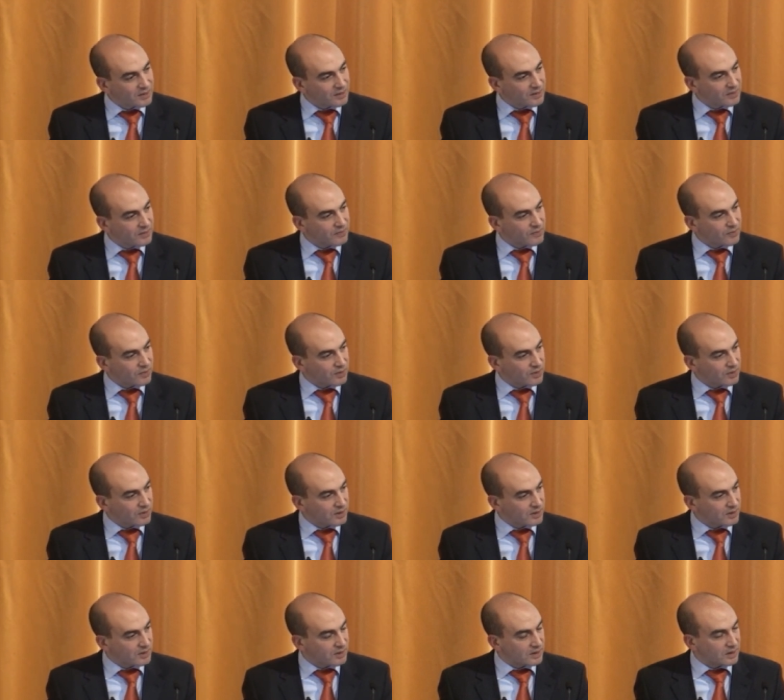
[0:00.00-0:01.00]

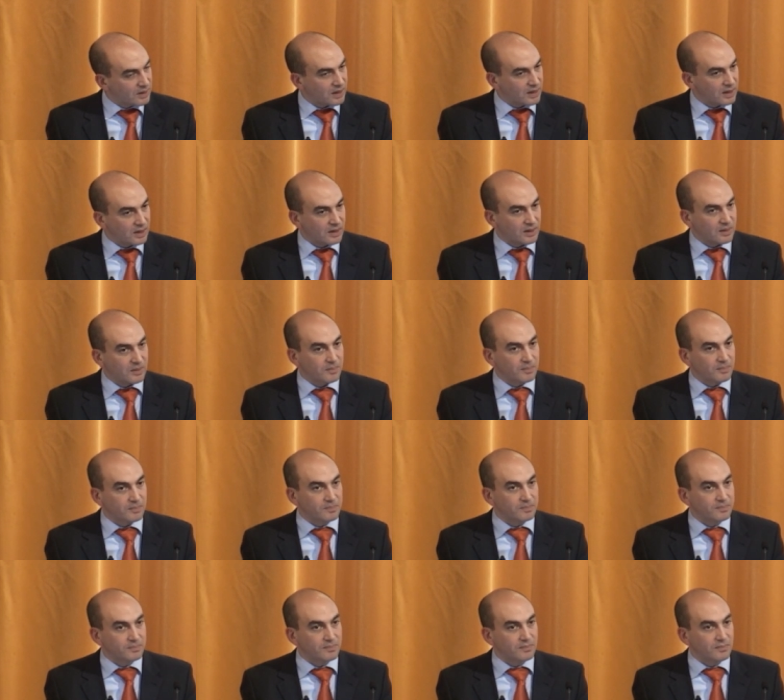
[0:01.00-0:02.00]
for um,
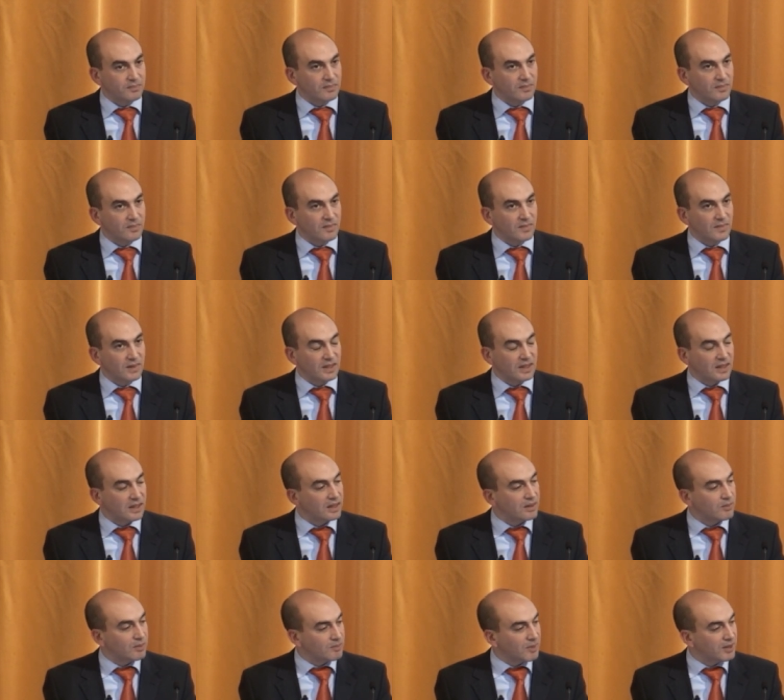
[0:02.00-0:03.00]

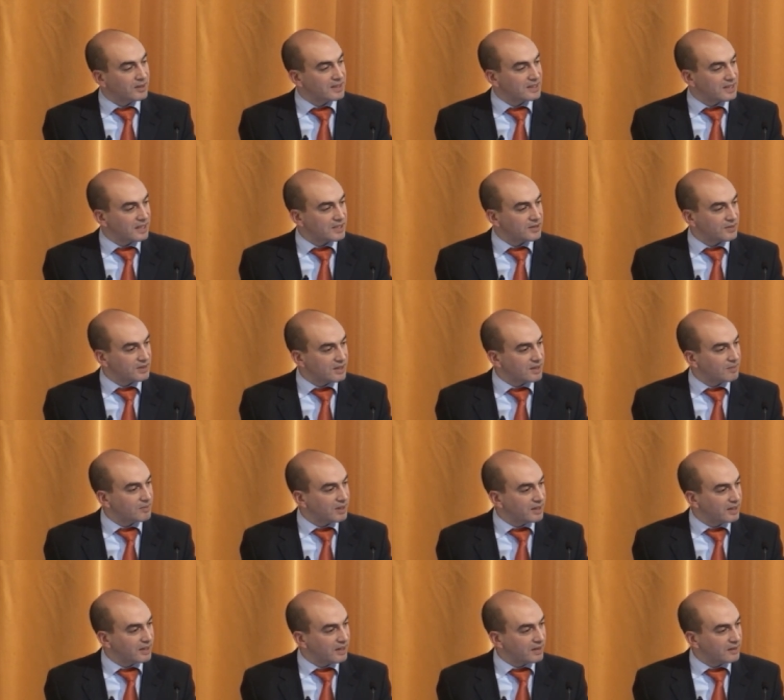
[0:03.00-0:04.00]
dealing with multisensory stimuli
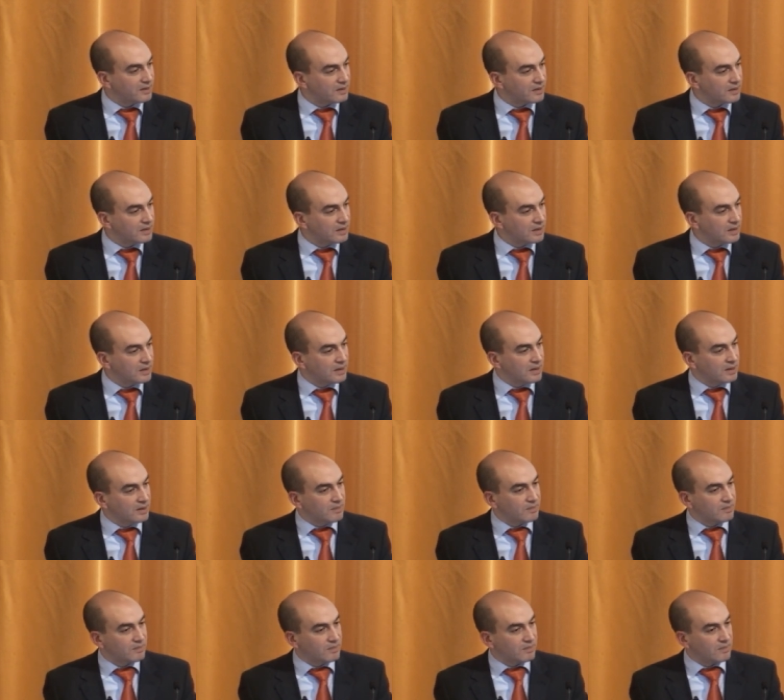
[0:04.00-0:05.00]
again.
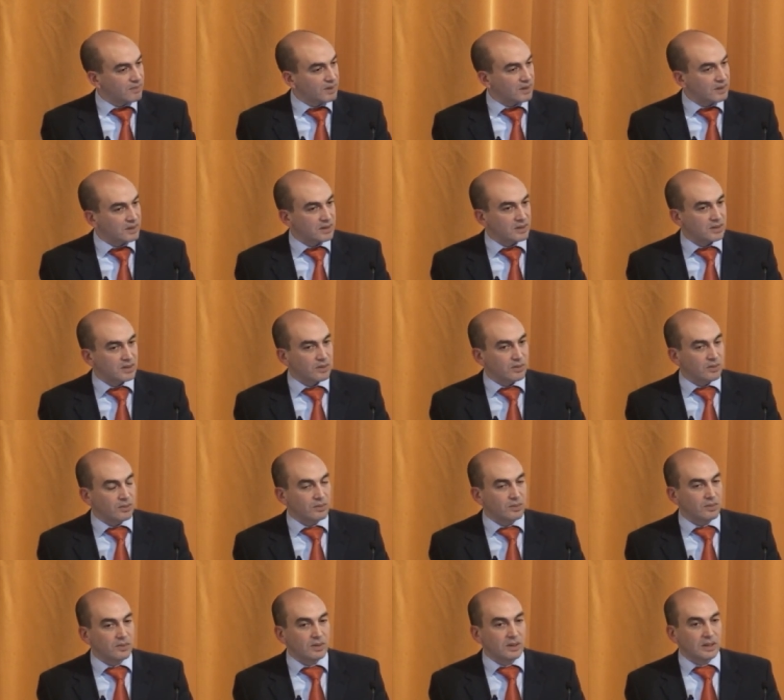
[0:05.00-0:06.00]

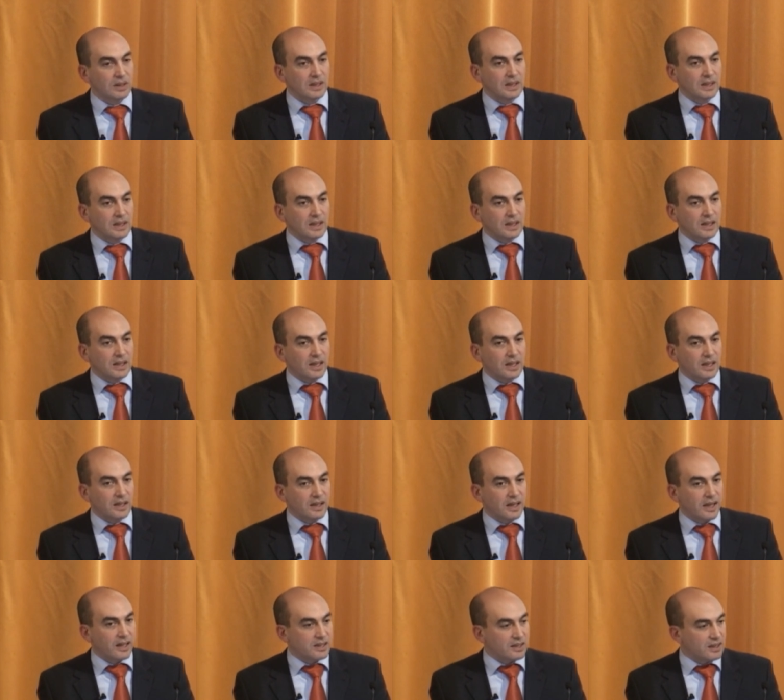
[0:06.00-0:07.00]
So in the
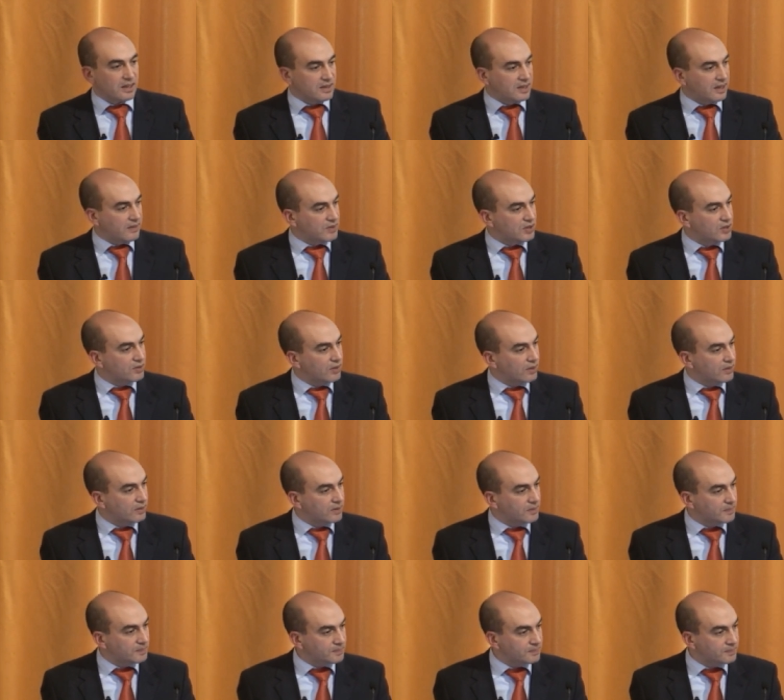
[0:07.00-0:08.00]
case, let's say, of stroke,
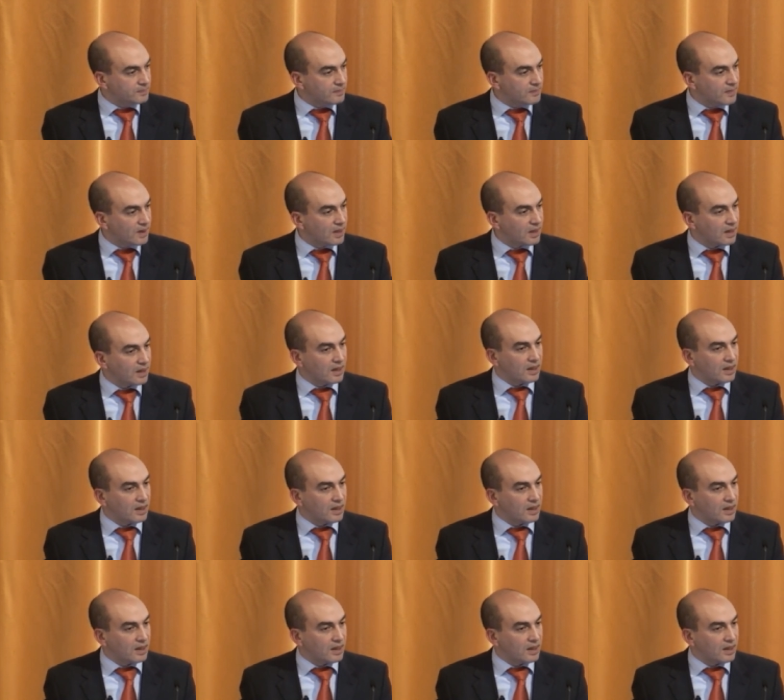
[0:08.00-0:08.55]
uh,